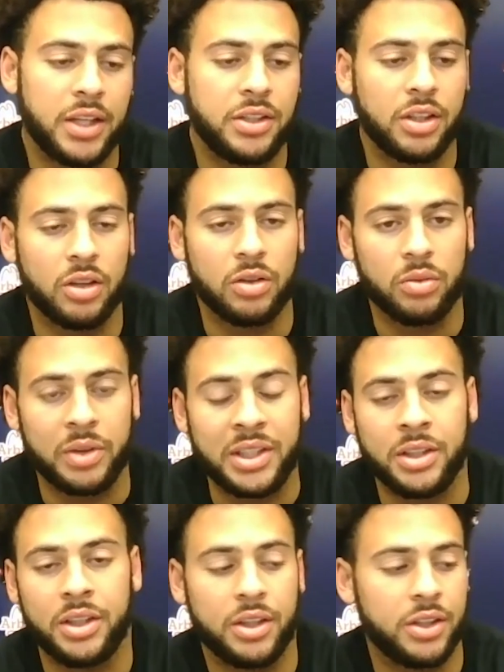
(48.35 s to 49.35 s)

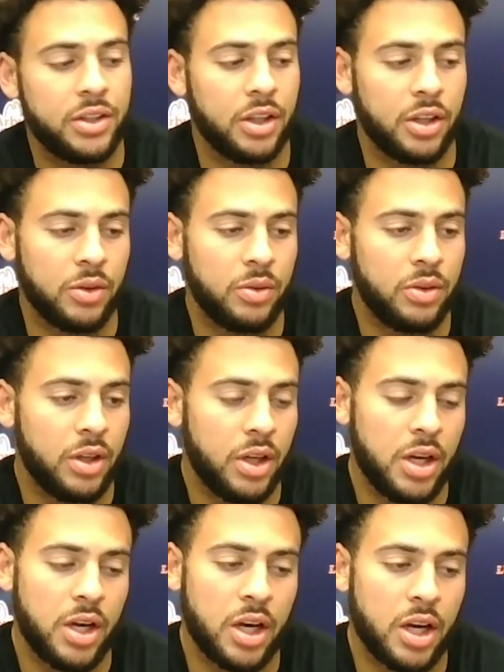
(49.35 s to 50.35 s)
So
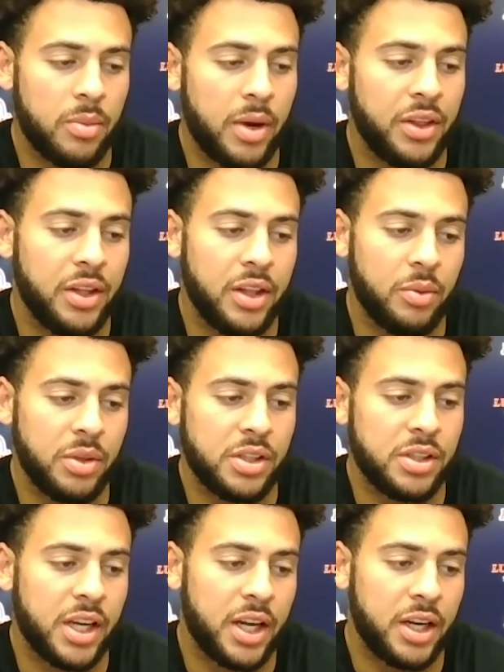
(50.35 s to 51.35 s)
I think that we
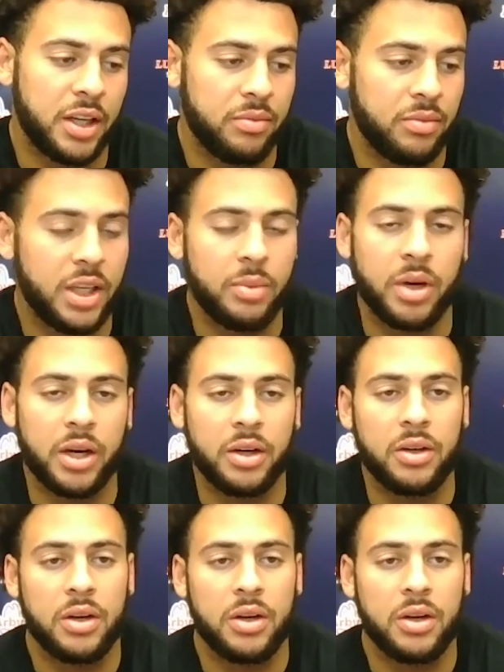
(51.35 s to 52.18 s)
just got to get better.